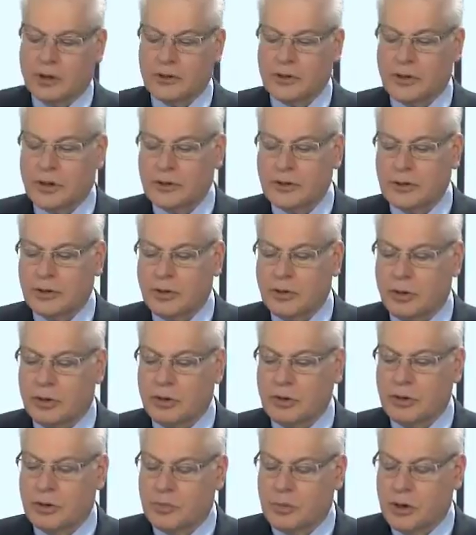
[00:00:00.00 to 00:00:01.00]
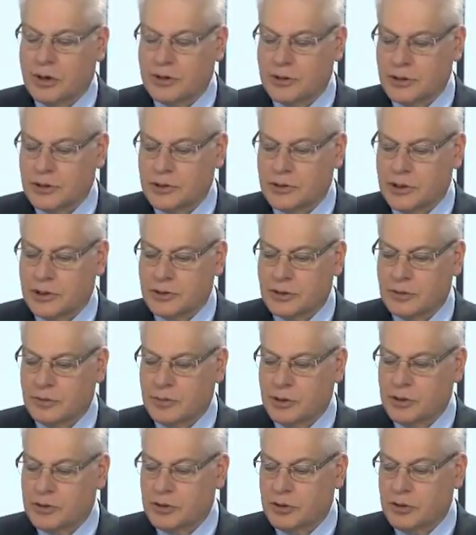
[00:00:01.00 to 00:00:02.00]
because as you know, under the present
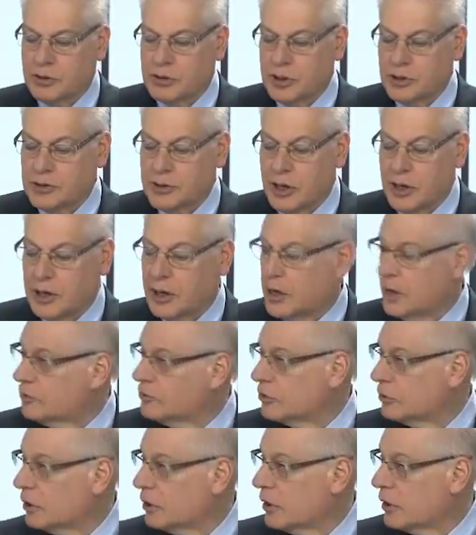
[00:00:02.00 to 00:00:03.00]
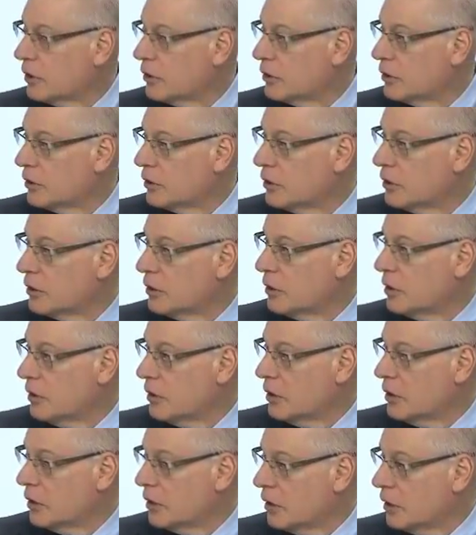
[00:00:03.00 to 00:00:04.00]
system, the insurer does not have to get an
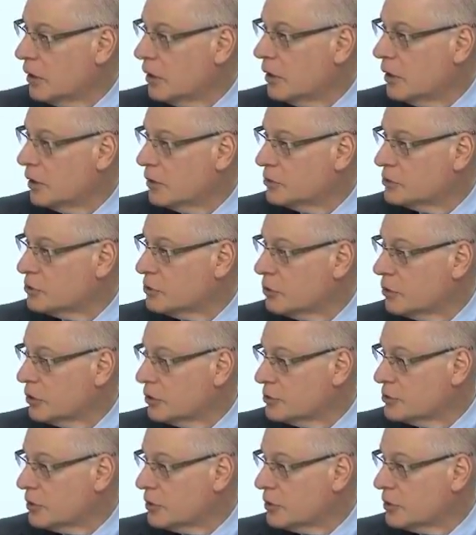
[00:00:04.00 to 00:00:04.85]
insurer